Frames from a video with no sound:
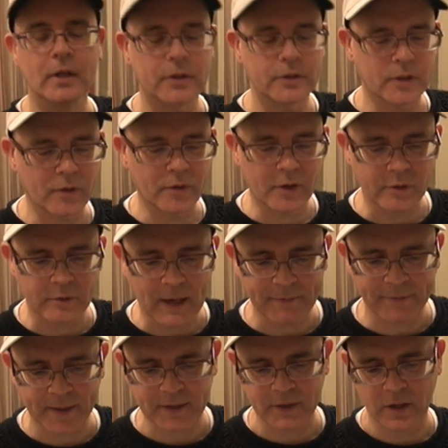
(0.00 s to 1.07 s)
so the
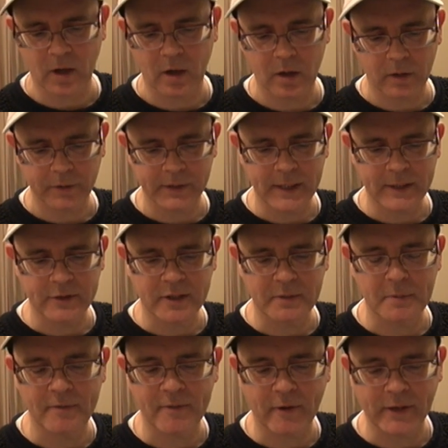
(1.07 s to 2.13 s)
graphics card needs
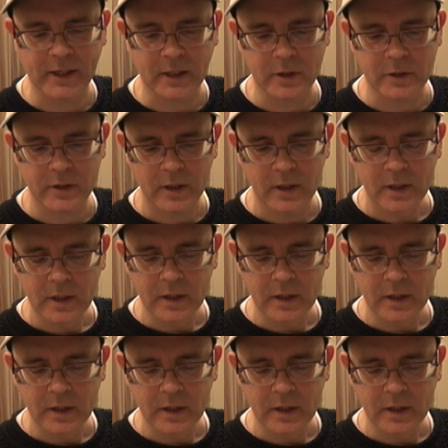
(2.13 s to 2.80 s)
to be very good.